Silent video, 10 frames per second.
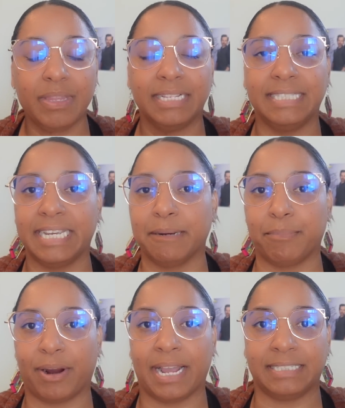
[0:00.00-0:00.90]

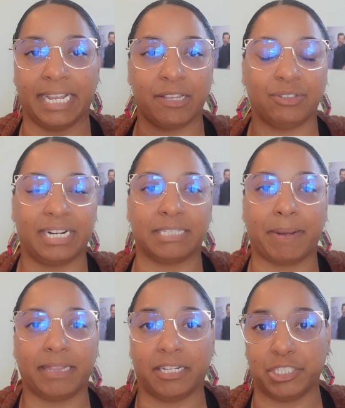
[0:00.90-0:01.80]
decompress. I use it as
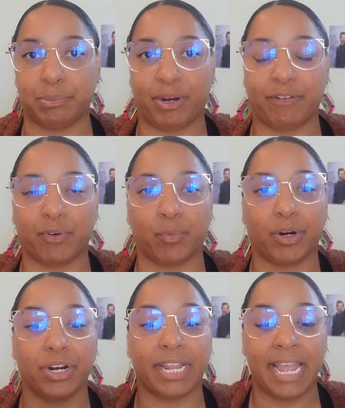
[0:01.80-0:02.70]
my lunch break for
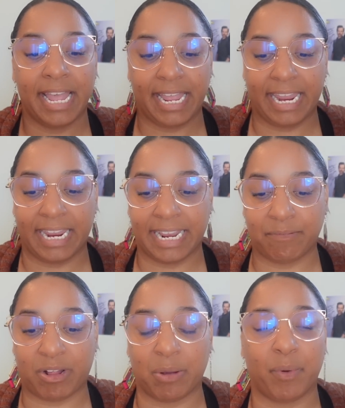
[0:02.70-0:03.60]
work. And while I'm